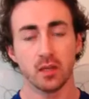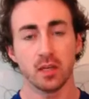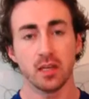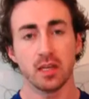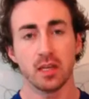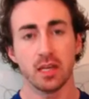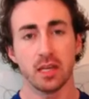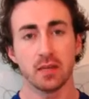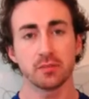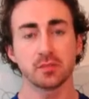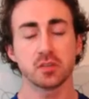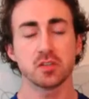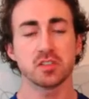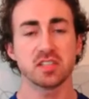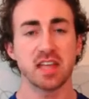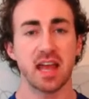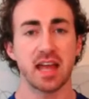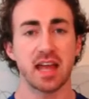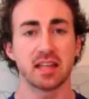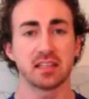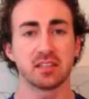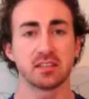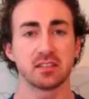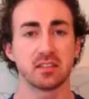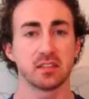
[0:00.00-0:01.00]
If there's
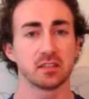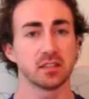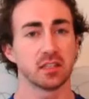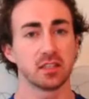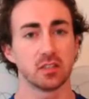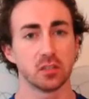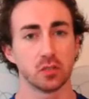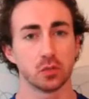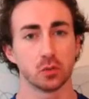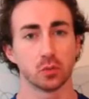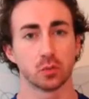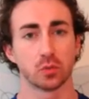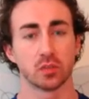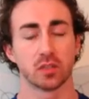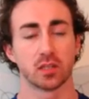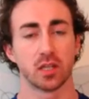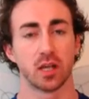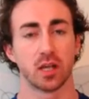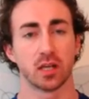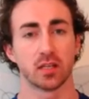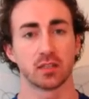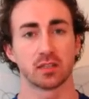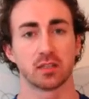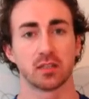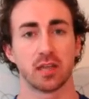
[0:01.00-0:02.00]
anything that you would
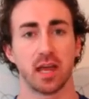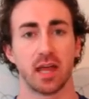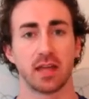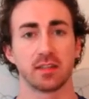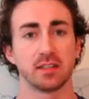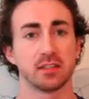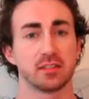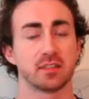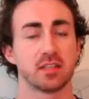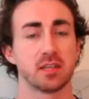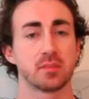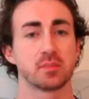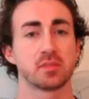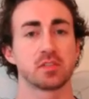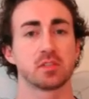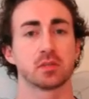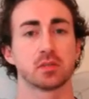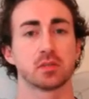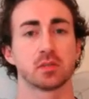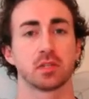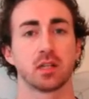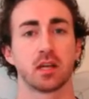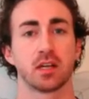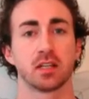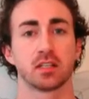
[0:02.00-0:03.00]
like, any tips you would
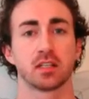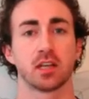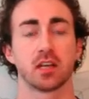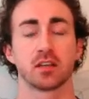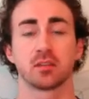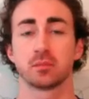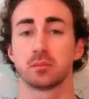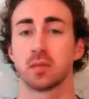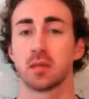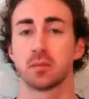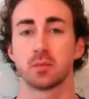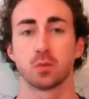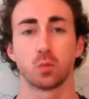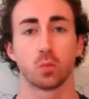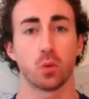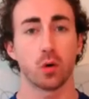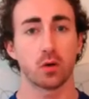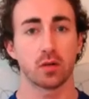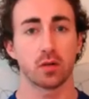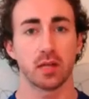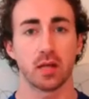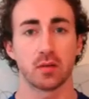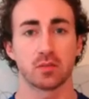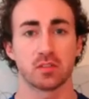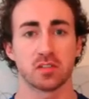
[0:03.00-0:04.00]
like maybe
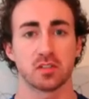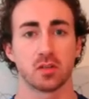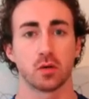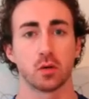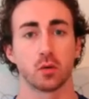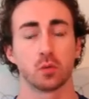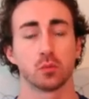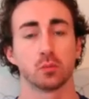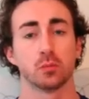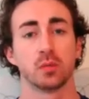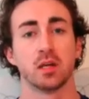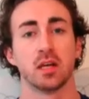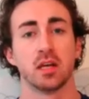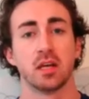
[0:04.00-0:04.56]
workouts at home,